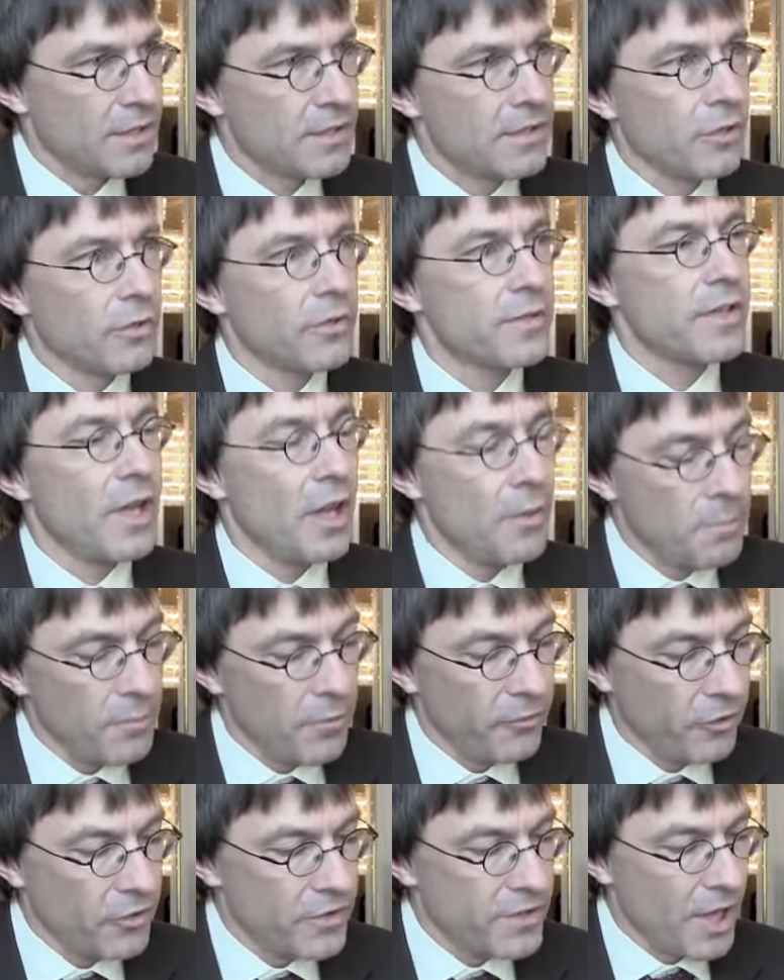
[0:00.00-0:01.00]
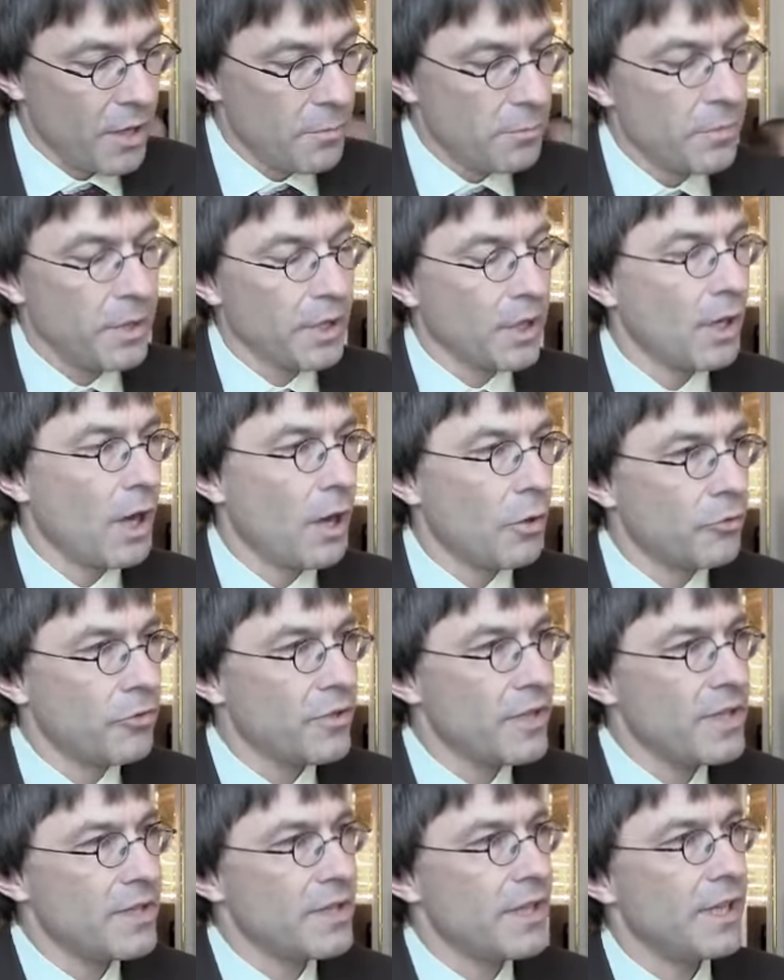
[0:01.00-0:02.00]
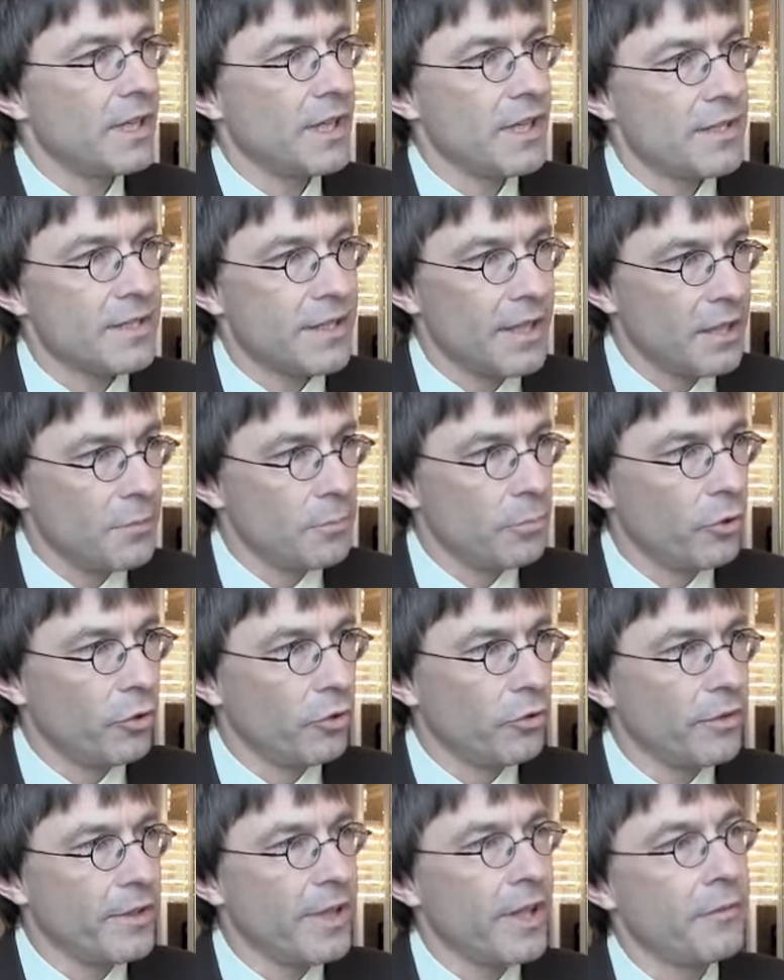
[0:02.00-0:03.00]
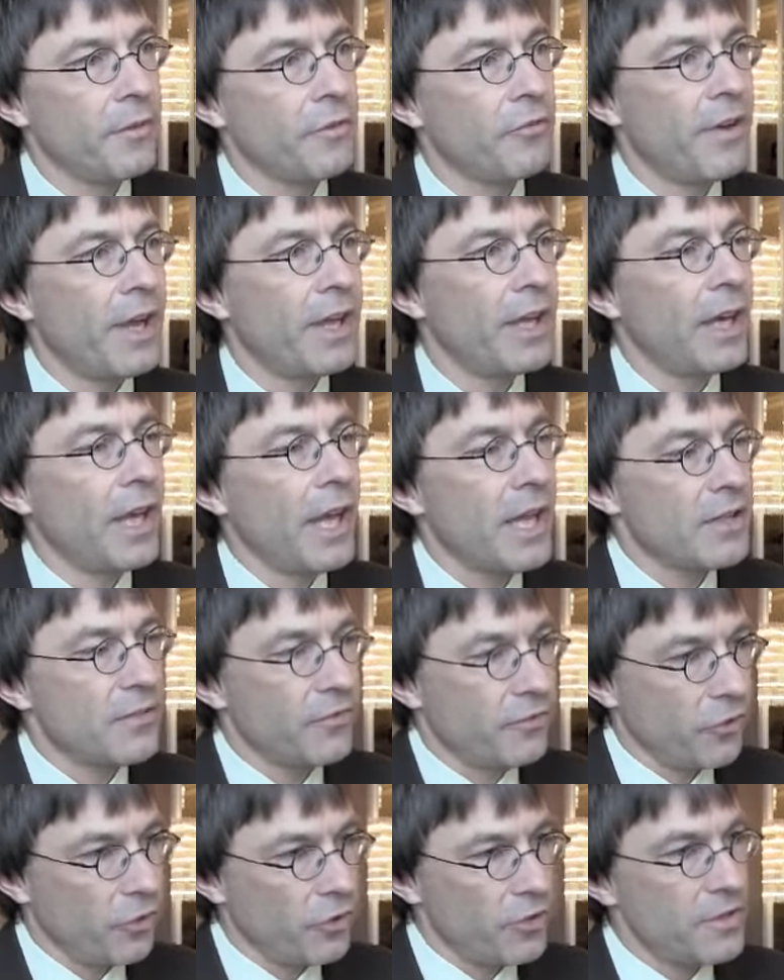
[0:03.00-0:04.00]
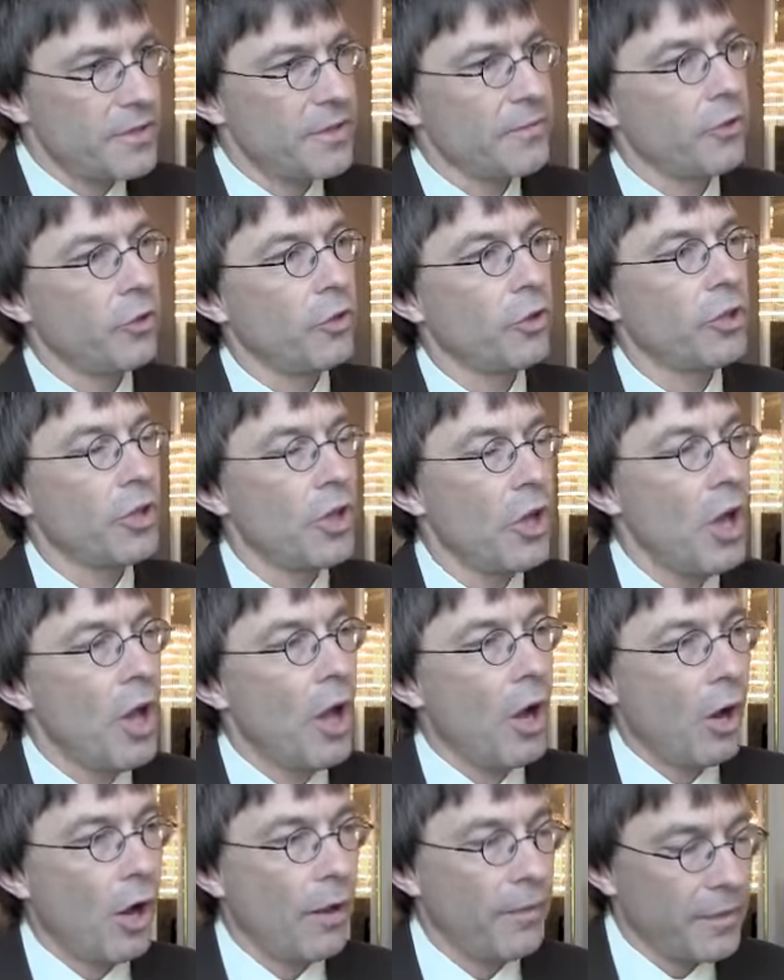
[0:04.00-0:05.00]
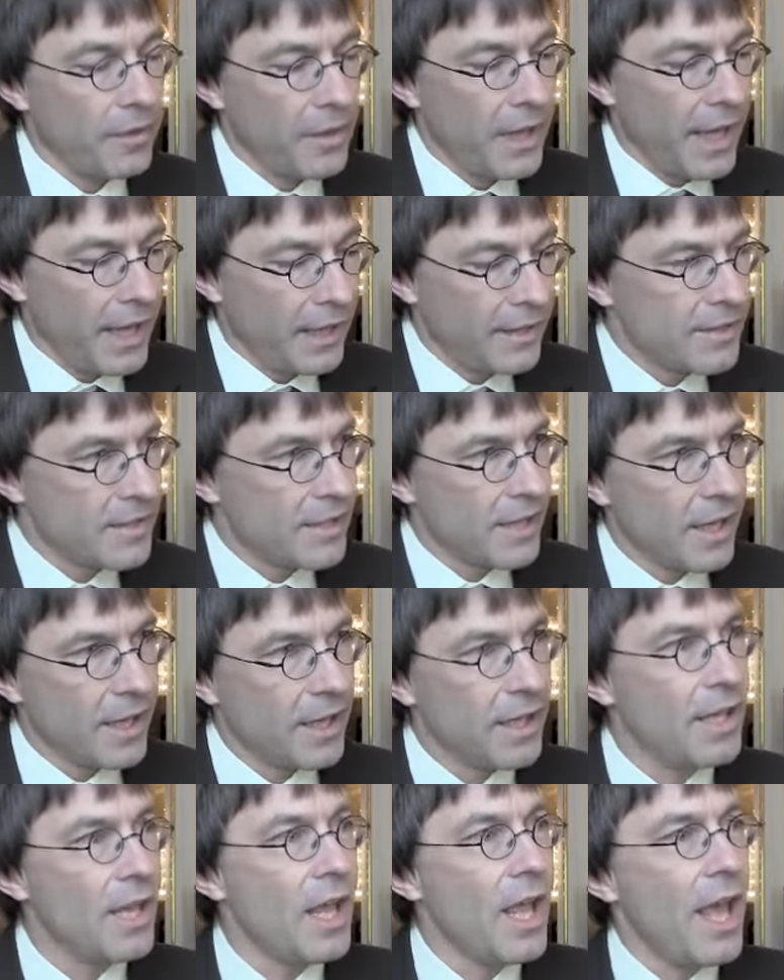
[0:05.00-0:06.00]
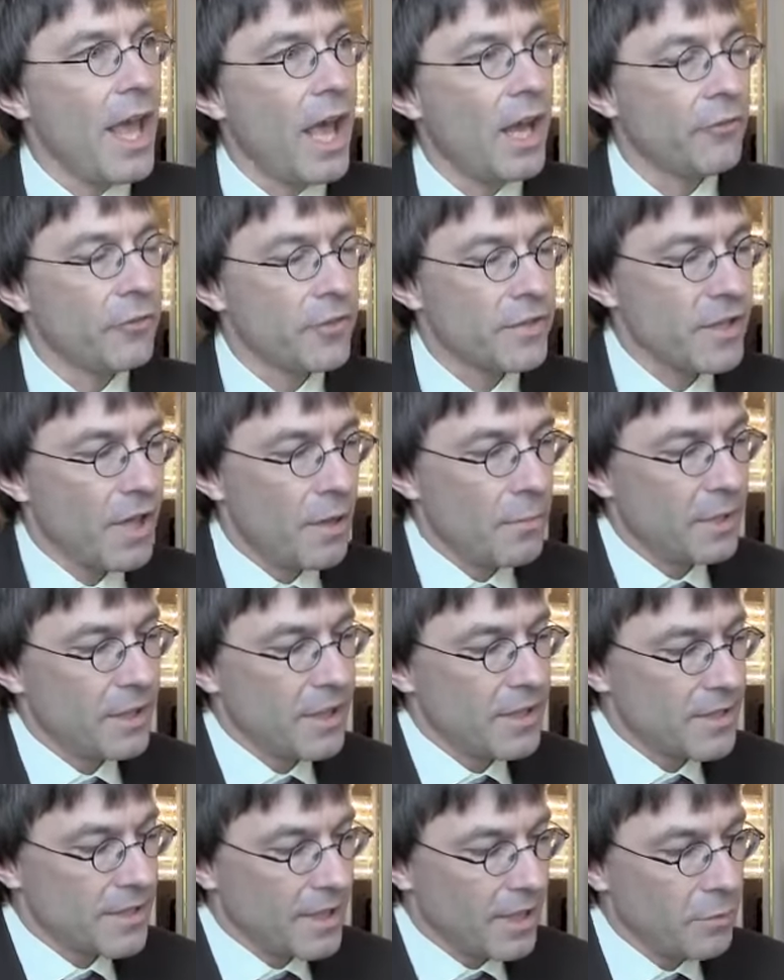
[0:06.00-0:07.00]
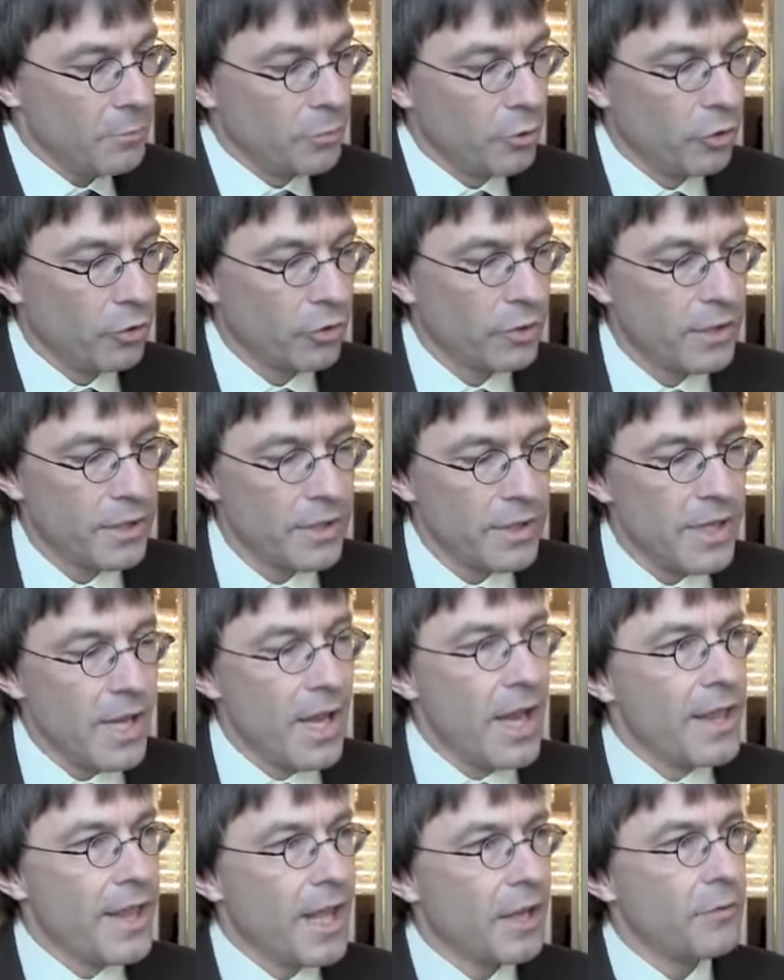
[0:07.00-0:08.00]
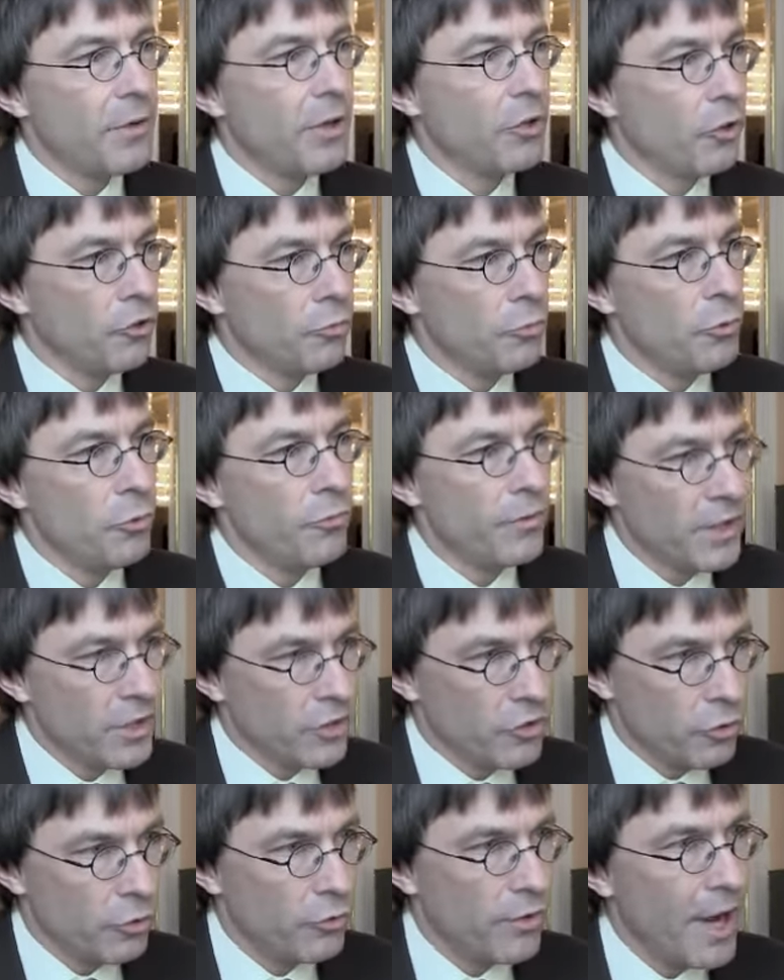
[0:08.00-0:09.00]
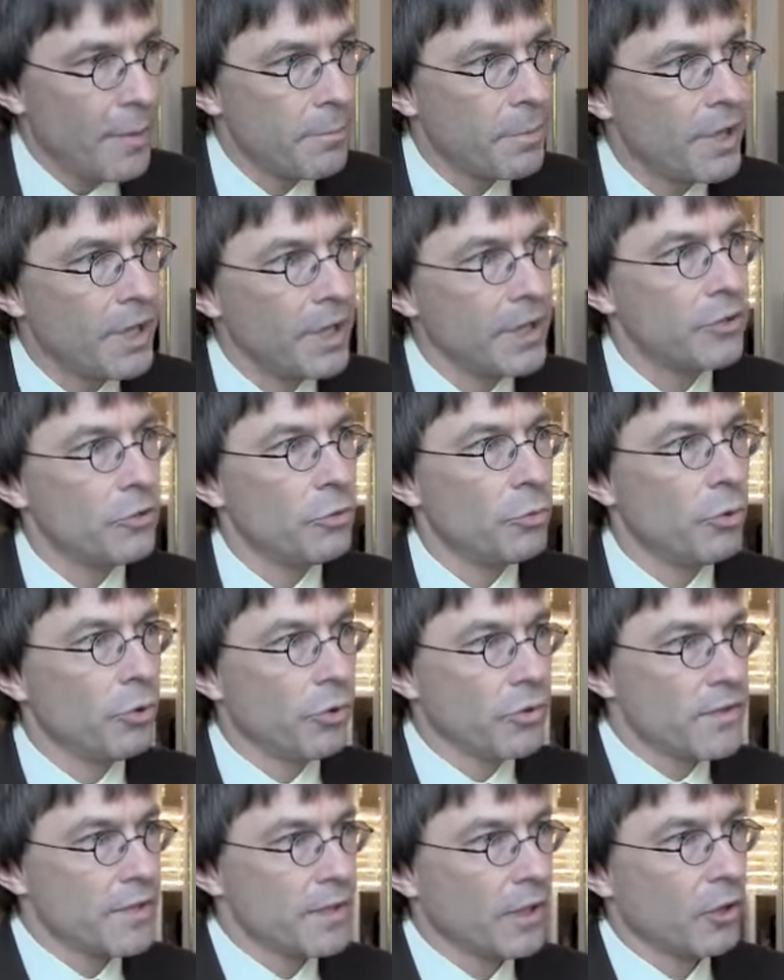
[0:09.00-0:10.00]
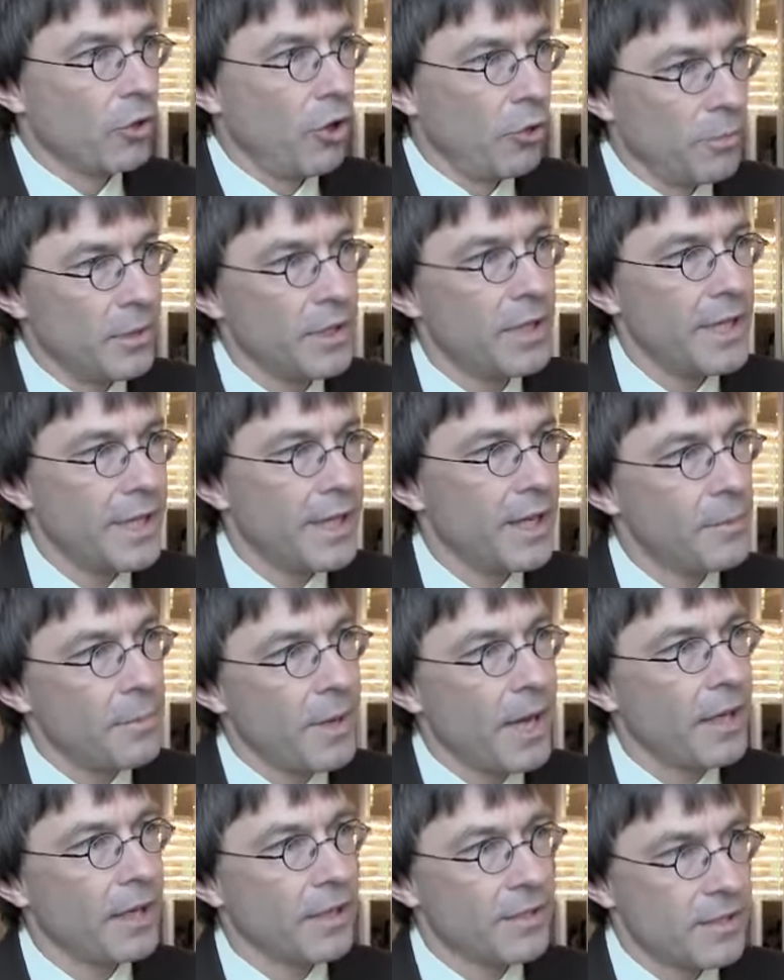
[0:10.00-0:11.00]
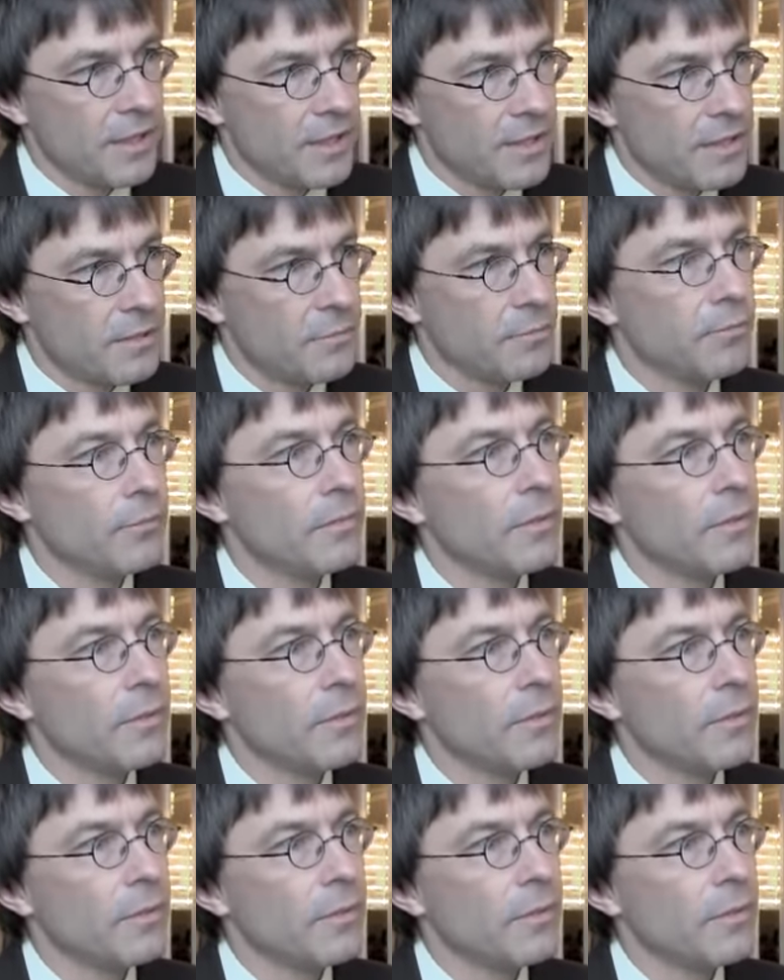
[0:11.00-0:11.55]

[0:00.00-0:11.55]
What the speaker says: So for some countries it is still important that we finalize first the work under the LCA, and for some it is still important that we are not moving too rapidly towards a common legally binding system.